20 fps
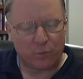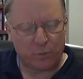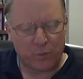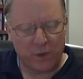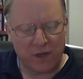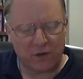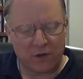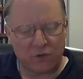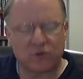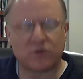
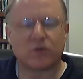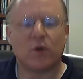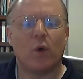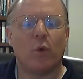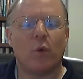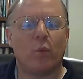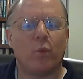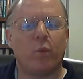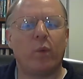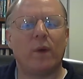In other words,
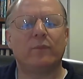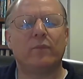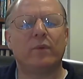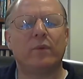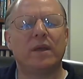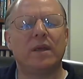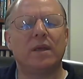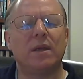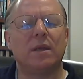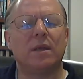when
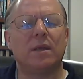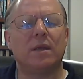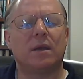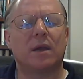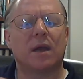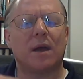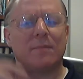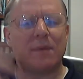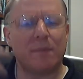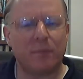we
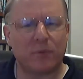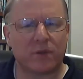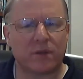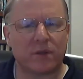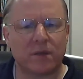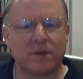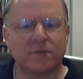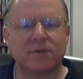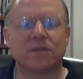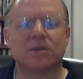come up with
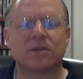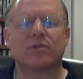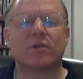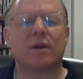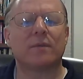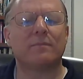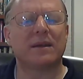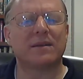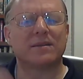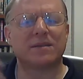theories to try
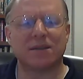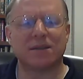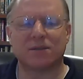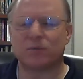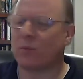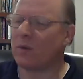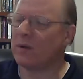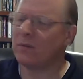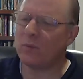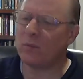and make sense,
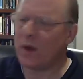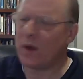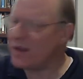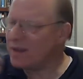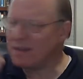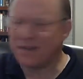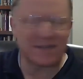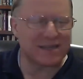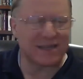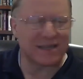why
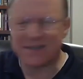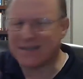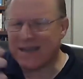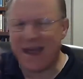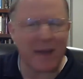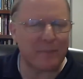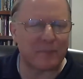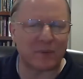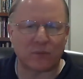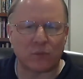did these things
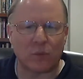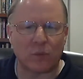happen?